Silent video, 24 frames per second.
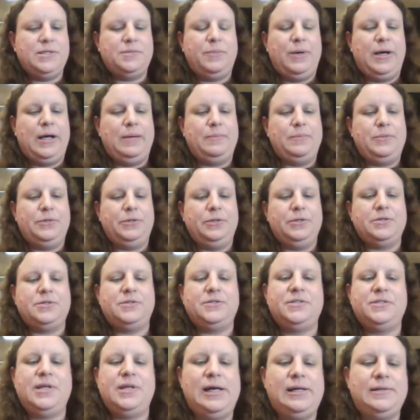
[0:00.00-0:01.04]
popular
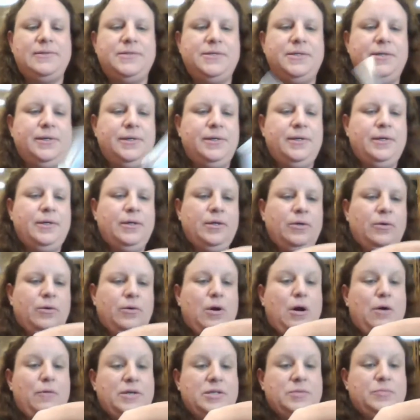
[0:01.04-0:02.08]
set, or
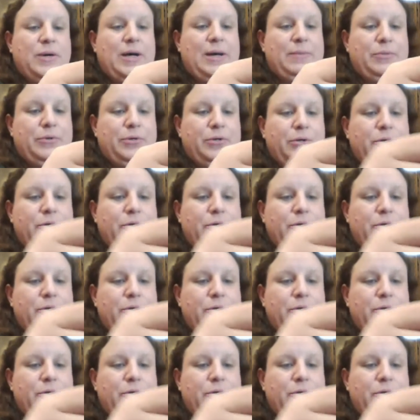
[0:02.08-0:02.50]
always popular